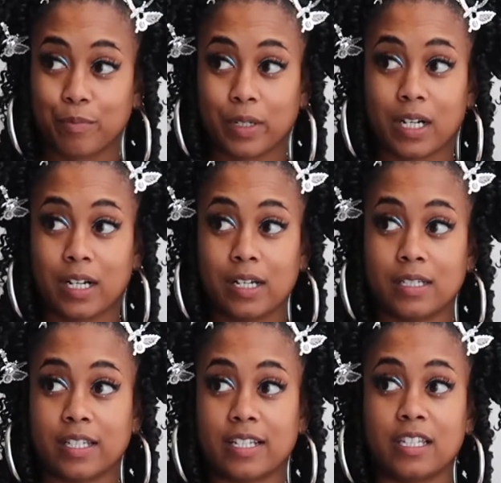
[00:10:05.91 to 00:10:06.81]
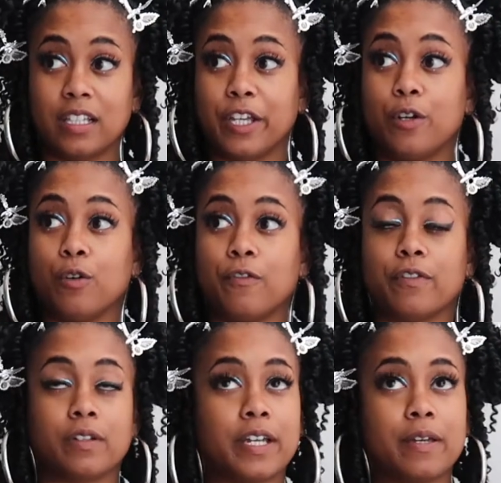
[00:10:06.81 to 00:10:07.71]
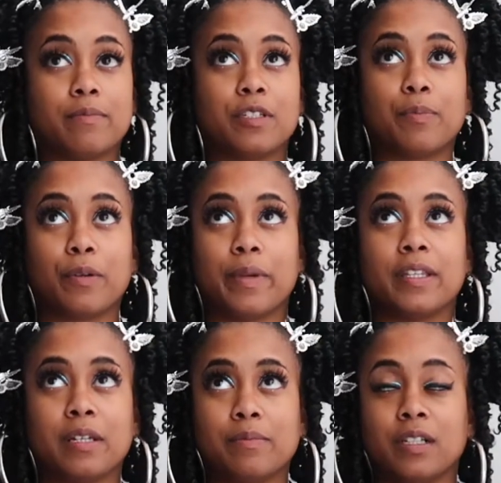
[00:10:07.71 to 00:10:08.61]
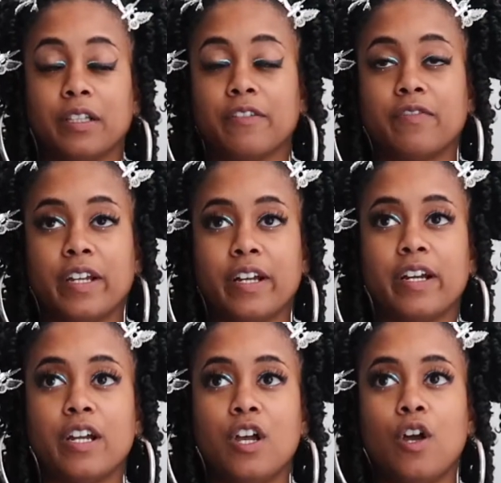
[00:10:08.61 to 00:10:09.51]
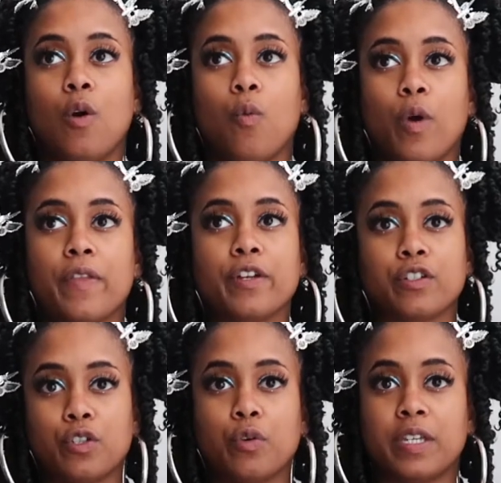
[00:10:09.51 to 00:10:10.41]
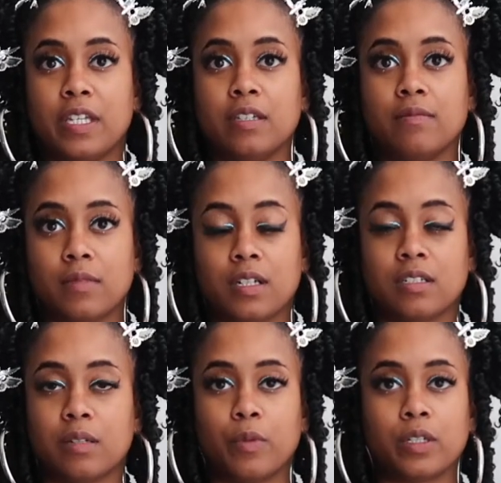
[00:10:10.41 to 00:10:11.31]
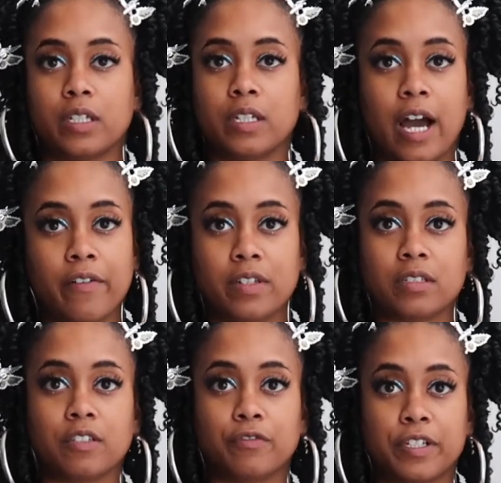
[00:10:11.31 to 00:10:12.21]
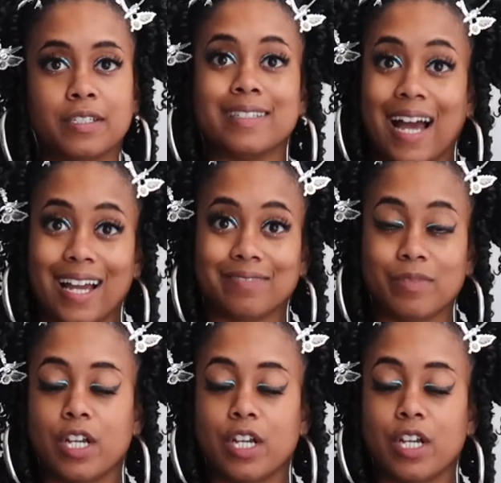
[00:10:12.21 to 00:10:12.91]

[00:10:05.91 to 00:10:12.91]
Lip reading: because it's illegal for him to permit them to live there when there's no heat, because someone could obviously freeze and die.